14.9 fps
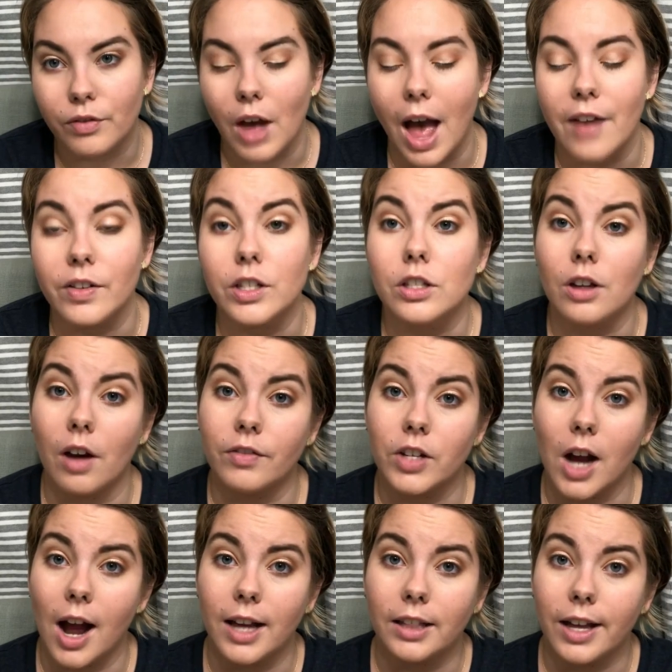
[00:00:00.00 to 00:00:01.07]
have a softer
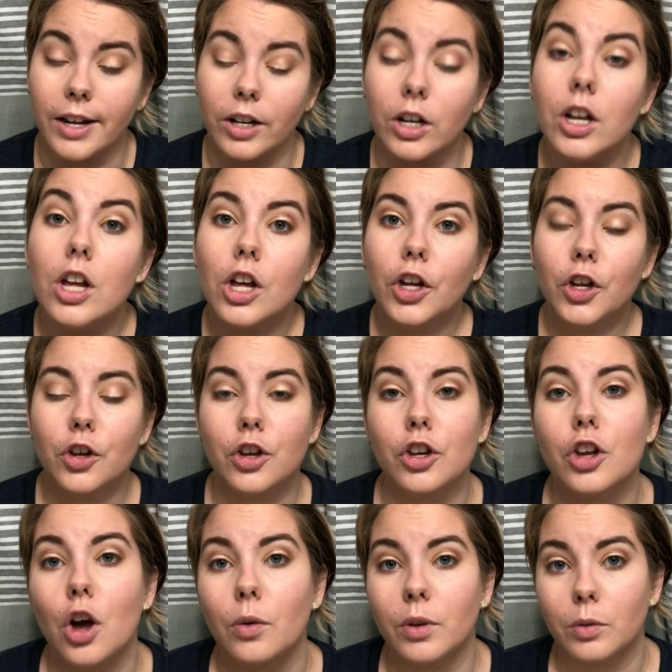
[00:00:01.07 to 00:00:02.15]
eyeliner, you can
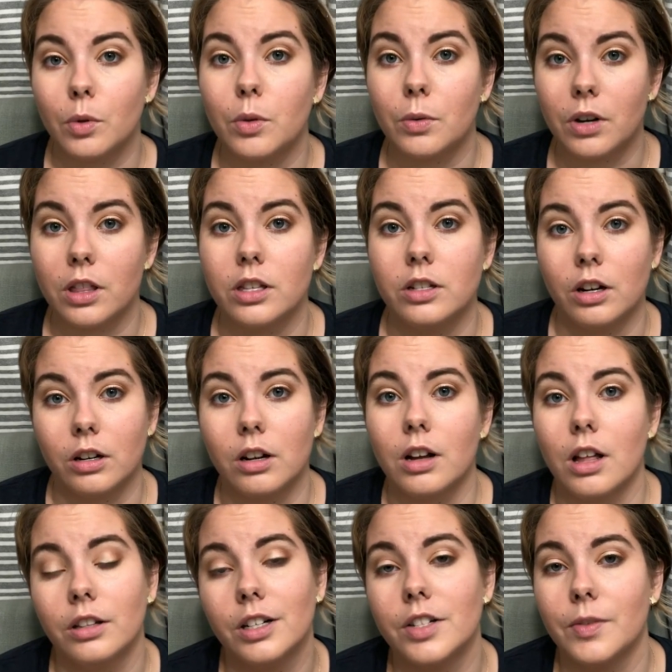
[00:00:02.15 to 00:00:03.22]
go in with one of the darker
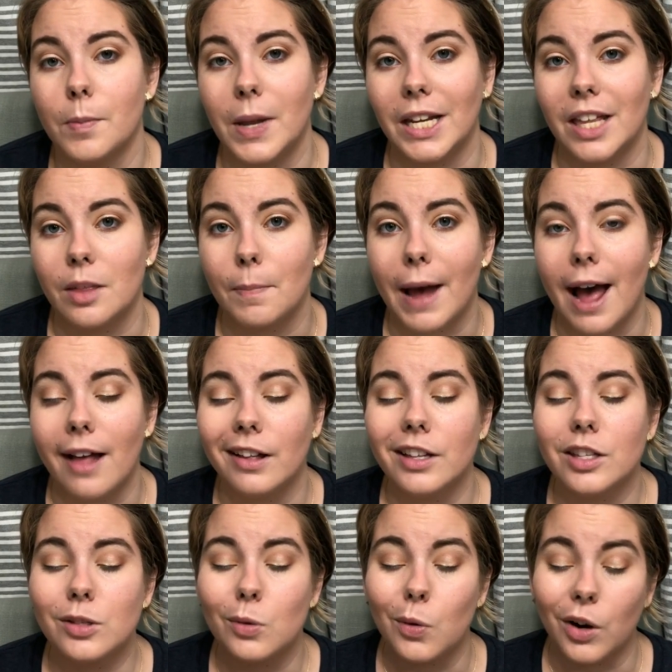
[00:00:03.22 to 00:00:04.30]
colors from any of the
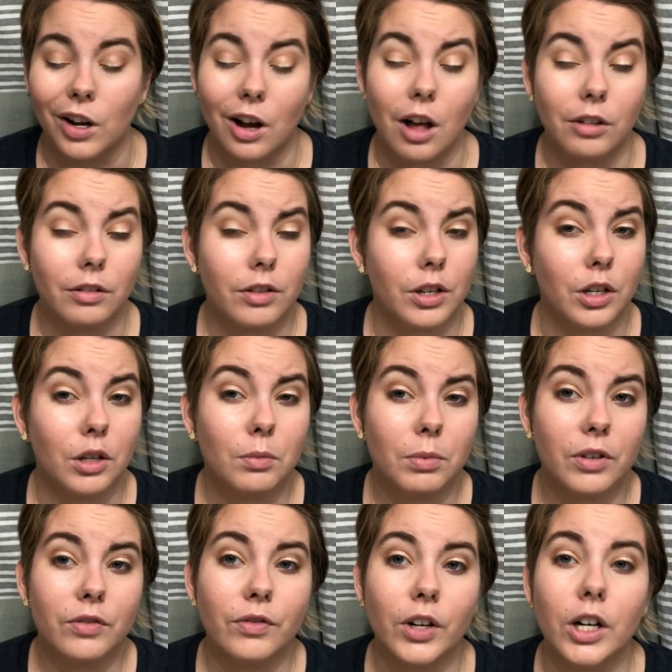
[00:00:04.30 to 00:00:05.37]
palettes or a color that you
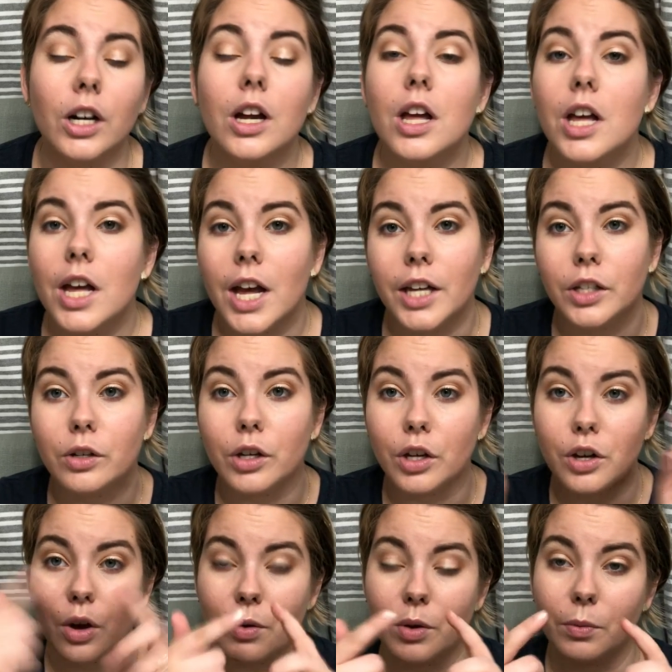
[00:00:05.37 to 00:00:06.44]
prefer, and you can
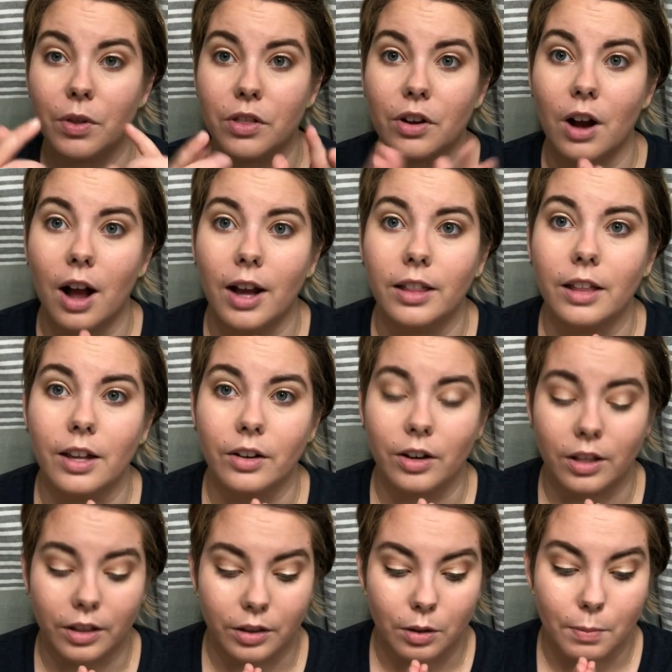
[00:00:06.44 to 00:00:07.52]
go in with your eyeliner
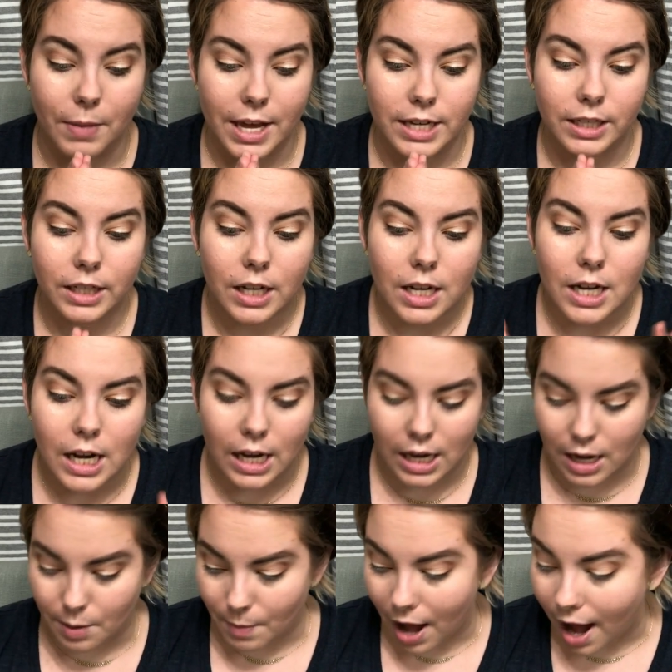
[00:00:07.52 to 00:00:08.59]
a little bit.
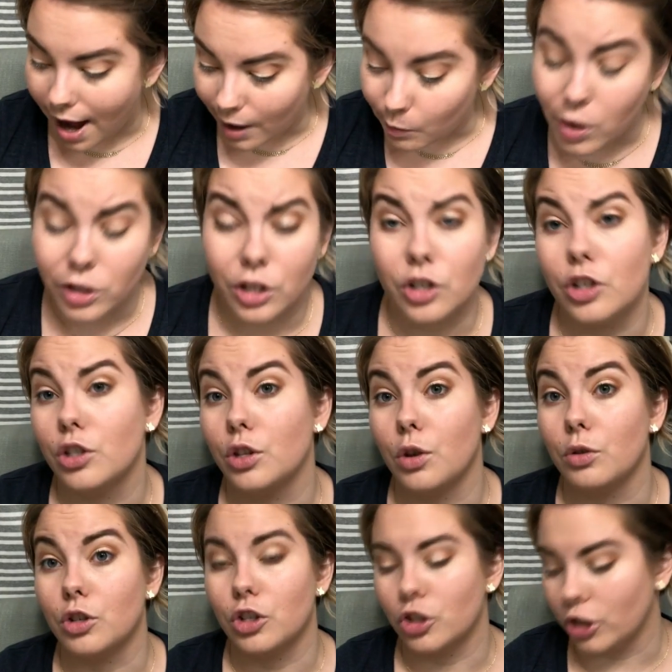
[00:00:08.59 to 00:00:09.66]
I want to just
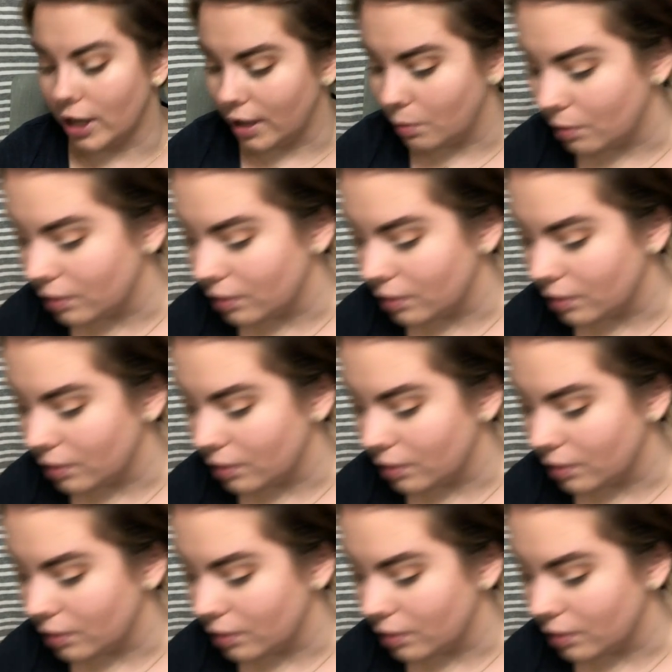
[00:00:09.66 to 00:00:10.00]
go straight in